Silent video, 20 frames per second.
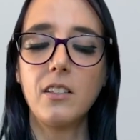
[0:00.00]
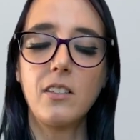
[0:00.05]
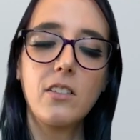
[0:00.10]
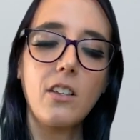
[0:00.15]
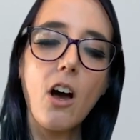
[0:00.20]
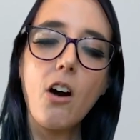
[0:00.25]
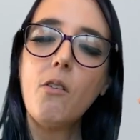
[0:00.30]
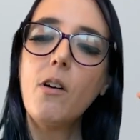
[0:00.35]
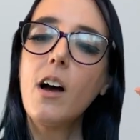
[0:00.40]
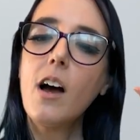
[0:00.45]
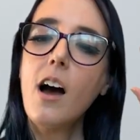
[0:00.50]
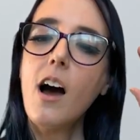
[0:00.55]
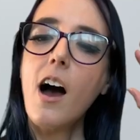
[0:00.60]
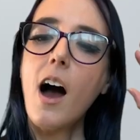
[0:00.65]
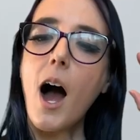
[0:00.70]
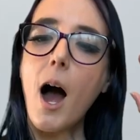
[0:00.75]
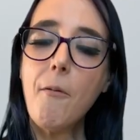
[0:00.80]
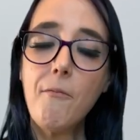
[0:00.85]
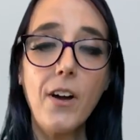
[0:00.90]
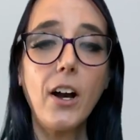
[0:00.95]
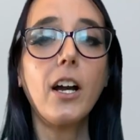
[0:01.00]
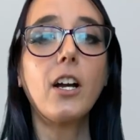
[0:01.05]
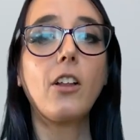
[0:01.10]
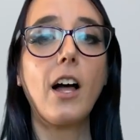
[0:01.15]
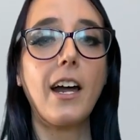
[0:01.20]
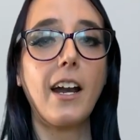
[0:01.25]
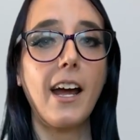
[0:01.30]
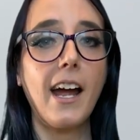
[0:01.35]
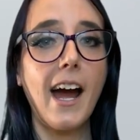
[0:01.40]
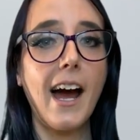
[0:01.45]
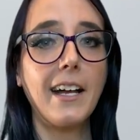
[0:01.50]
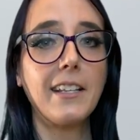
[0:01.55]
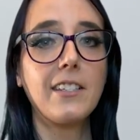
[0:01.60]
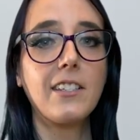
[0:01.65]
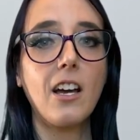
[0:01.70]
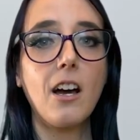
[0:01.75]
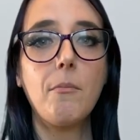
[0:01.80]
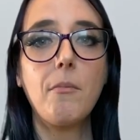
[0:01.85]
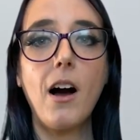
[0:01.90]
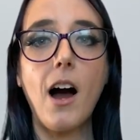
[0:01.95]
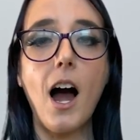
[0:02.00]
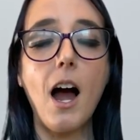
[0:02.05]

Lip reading: So I'm very glad I had some.